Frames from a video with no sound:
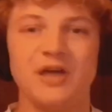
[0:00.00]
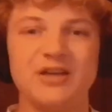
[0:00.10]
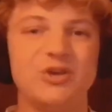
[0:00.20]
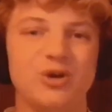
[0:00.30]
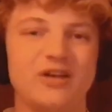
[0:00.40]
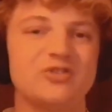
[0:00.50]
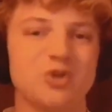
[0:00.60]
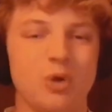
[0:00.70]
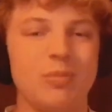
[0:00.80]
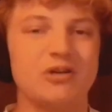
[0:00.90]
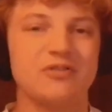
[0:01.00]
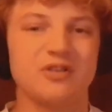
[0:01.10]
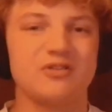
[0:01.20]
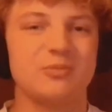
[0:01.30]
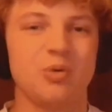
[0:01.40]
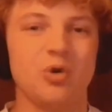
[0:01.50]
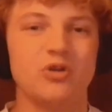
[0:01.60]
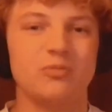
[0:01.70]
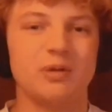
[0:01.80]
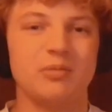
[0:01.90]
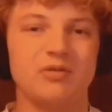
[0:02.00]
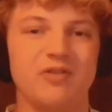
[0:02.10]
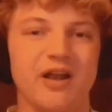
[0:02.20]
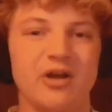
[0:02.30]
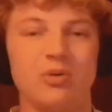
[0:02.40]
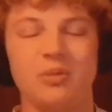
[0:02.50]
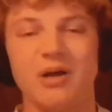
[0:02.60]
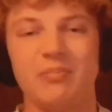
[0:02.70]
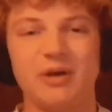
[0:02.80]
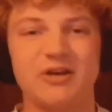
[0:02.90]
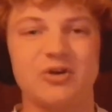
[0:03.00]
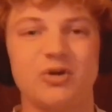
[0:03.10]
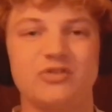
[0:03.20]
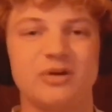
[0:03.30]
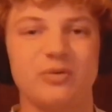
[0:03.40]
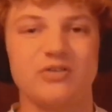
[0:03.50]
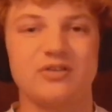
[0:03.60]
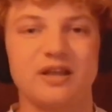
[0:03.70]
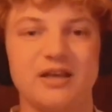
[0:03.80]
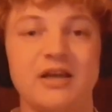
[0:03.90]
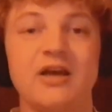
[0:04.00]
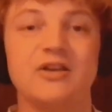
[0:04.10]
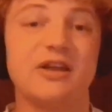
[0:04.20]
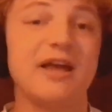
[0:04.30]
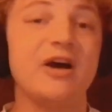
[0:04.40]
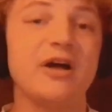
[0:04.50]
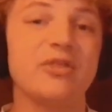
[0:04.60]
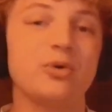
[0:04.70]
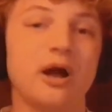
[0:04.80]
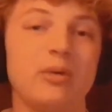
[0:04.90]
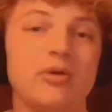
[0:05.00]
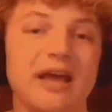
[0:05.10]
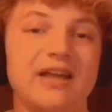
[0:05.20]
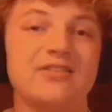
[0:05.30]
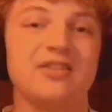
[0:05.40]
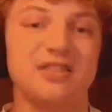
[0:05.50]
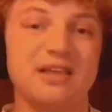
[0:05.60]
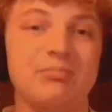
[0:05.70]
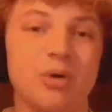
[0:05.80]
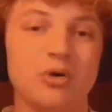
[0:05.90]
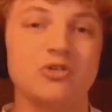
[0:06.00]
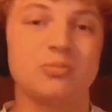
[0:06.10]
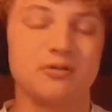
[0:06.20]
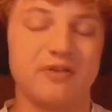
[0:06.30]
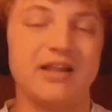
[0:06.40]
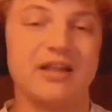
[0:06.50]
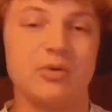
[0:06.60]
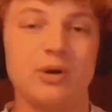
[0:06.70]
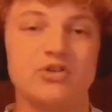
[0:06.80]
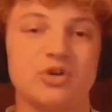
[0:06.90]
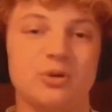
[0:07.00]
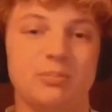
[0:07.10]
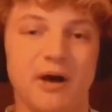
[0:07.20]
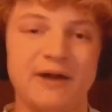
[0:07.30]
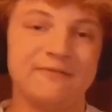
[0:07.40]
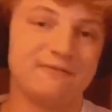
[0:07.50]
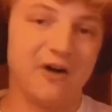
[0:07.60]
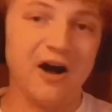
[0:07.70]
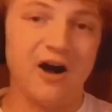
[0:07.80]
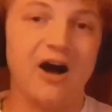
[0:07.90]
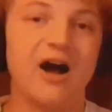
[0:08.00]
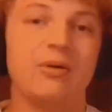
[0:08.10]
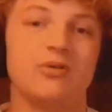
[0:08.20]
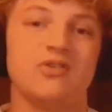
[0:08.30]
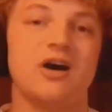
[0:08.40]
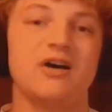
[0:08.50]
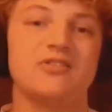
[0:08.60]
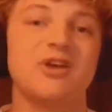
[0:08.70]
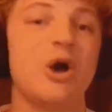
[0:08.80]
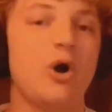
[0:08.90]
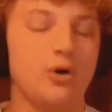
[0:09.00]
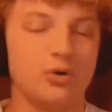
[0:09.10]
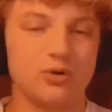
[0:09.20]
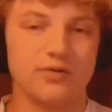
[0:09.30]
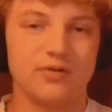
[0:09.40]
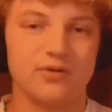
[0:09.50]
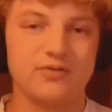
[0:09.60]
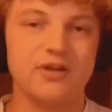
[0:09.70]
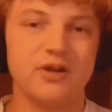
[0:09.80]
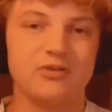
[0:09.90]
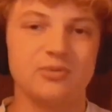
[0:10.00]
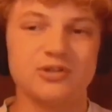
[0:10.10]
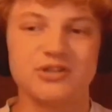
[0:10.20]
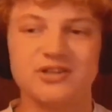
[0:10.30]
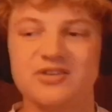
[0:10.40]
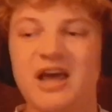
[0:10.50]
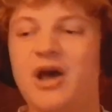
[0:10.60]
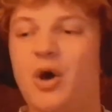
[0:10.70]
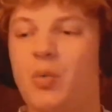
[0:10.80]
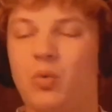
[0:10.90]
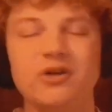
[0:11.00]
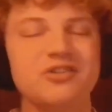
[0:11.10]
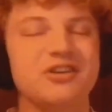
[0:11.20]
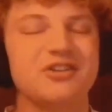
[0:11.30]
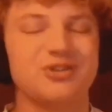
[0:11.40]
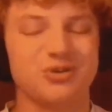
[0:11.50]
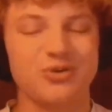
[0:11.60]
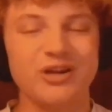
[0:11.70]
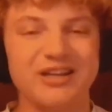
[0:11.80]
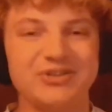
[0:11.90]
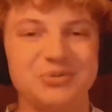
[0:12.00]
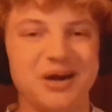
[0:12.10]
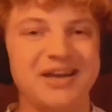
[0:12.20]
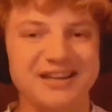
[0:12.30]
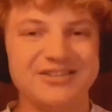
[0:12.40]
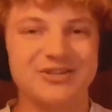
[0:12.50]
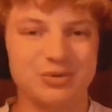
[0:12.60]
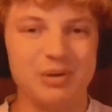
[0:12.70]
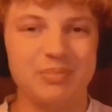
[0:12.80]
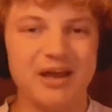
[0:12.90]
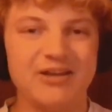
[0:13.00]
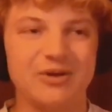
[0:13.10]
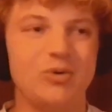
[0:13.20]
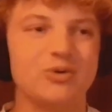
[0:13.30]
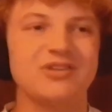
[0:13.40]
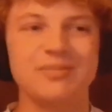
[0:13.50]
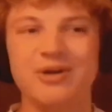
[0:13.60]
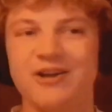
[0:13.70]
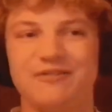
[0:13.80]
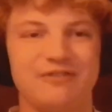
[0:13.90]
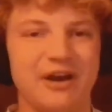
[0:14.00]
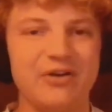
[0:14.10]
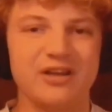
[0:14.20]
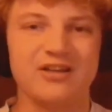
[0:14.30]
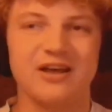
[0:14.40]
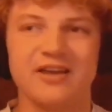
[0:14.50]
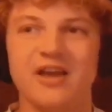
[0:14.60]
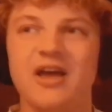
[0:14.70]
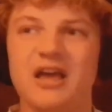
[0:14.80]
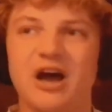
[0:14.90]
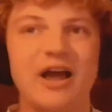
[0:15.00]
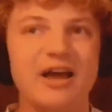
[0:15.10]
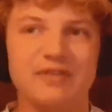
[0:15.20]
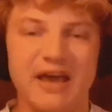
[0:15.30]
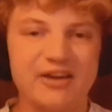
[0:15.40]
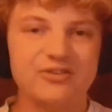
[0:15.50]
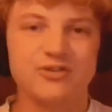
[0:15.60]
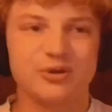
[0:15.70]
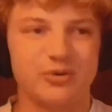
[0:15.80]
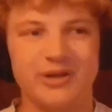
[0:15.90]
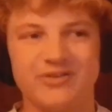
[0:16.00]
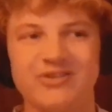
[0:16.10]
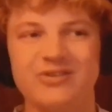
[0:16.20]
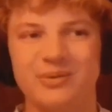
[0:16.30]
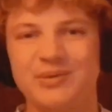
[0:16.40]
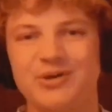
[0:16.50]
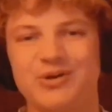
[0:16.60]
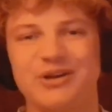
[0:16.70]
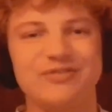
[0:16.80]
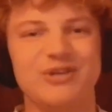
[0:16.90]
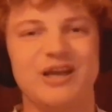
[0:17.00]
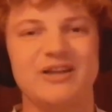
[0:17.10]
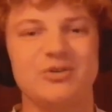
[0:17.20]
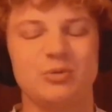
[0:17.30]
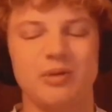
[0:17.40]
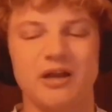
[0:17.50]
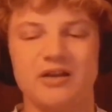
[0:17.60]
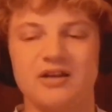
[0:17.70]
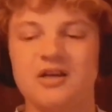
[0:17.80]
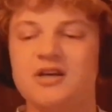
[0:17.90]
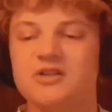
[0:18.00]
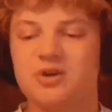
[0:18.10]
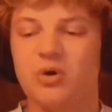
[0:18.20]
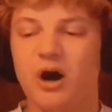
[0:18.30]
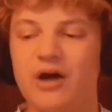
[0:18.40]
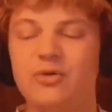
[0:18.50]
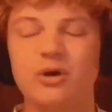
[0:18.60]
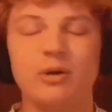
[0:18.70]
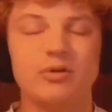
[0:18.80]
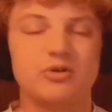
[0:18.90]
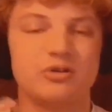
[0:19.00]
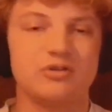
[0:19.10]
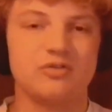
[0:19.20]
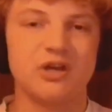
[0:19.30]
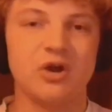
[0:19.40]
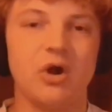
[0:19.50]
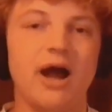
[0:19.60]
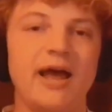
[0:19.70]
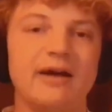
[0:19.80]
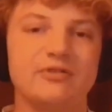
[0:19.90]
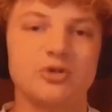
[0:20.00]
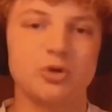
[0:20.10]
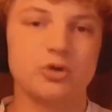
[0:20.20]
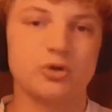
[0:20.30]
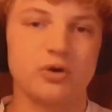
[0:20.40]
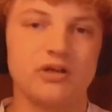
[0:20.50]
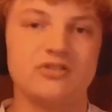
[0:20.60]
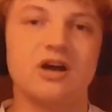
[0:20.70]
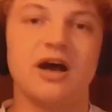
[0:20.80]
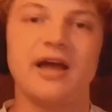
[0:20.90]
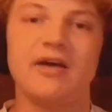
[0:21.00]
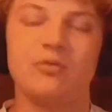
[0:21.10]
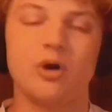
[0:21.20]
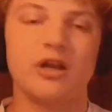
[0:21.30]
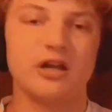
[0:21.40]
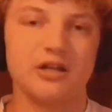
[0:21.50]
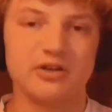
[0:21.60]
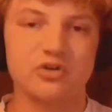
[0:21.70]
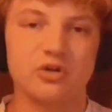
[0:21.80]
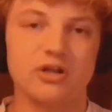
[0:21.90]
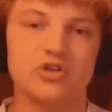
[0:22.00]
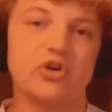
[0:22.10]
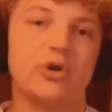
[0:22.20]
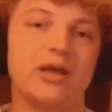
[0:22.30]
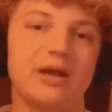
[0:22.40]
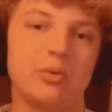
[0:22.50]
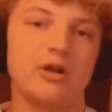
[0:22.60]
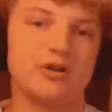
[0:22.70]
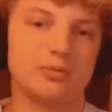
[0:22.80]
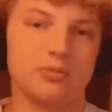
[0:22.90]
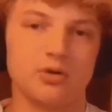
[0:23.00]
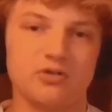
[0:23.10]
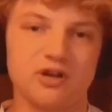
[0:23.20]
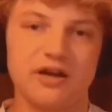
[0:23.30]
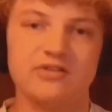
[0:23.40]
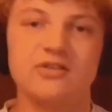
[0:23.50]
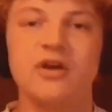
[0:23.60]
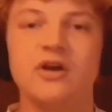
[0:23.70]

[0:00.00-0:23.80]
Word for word: Thank you guys so much for the support you've been providing on my embedded content recently. Today, I thought I would answer the most prevailing question by far I was asked on all of those videos, which is what degree do I need to do embedded or some kind of variant like I have X degree, is this going to be good enough to get into embedded? So I thought I would do this video. I have two degrees. I have one in electrical engineering and one in computer science.